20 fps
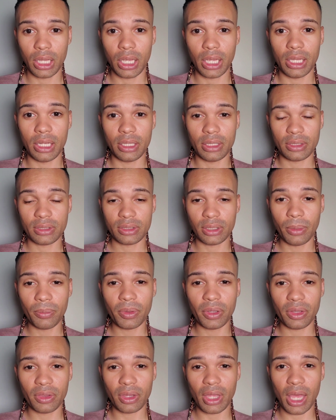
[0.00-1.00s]
and it's
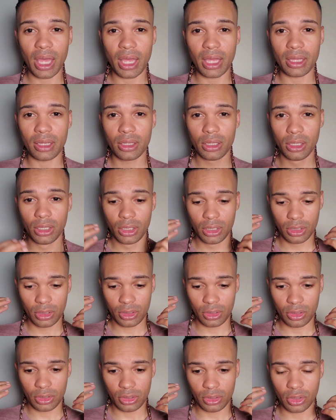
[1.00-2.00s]
something that
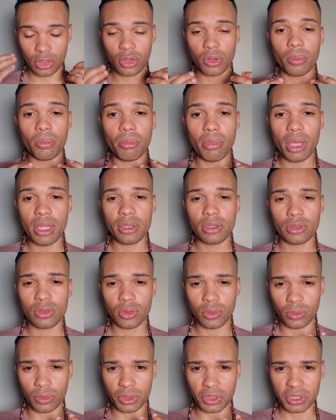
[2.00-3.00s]
you're meant
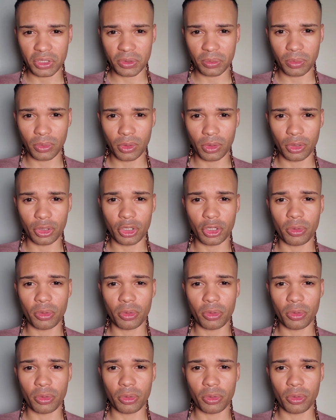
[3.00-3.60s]
to explore.